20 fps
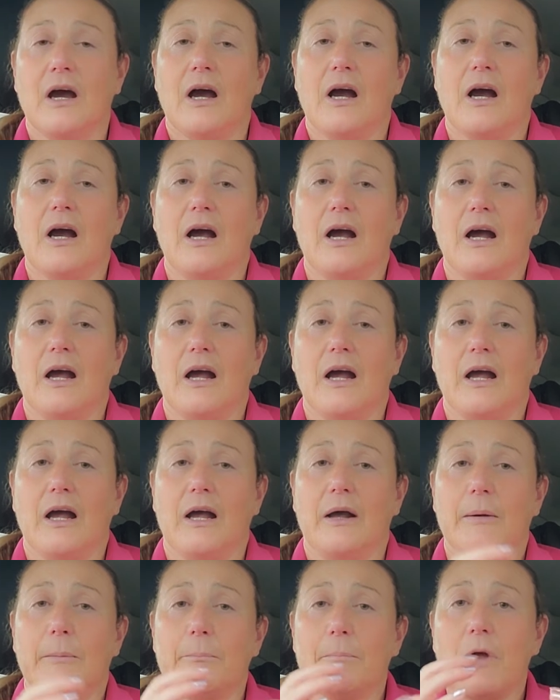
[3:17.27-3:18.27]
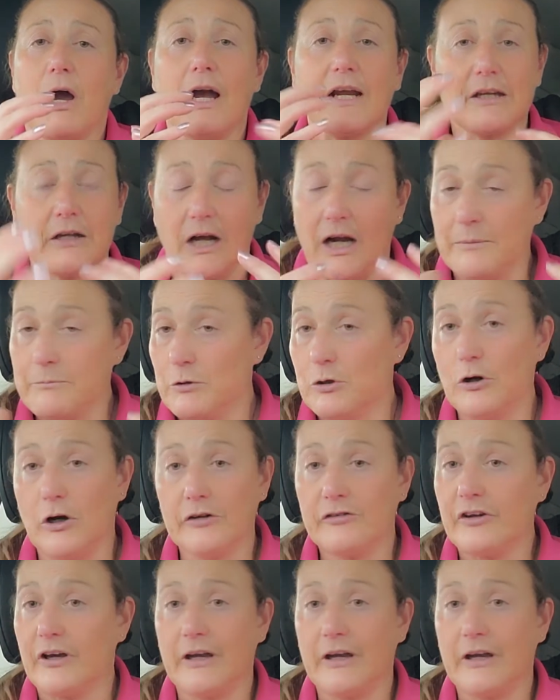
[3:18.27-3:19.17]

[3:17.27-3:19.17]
I'm not a